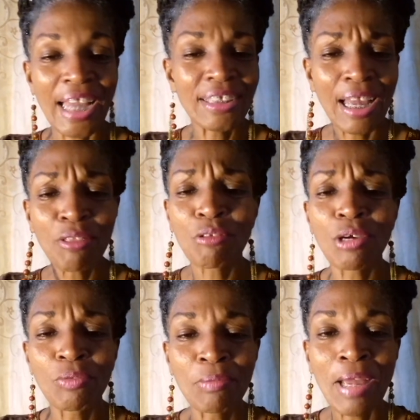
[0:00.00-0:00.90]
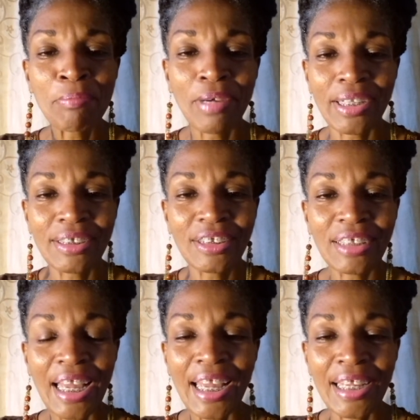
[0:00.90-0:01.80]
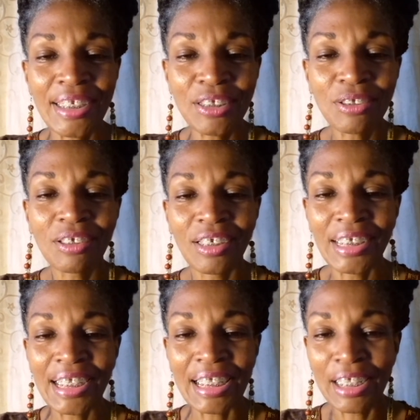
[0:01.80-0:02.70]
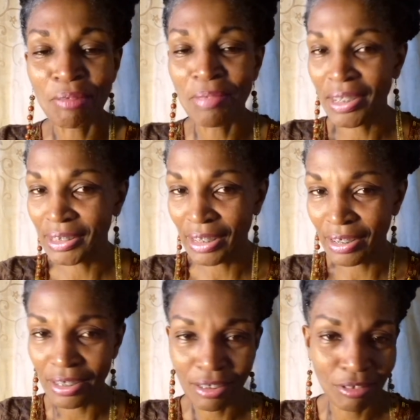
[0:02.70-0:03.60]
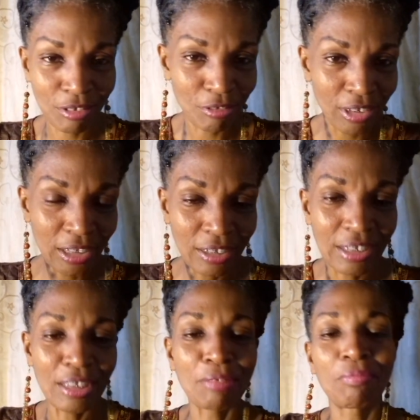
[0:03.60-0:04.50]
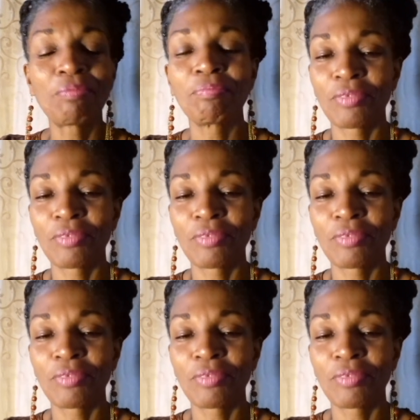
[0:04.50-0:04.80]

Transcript: I threw away my bottles, so I need to order again because I need those grays to turn,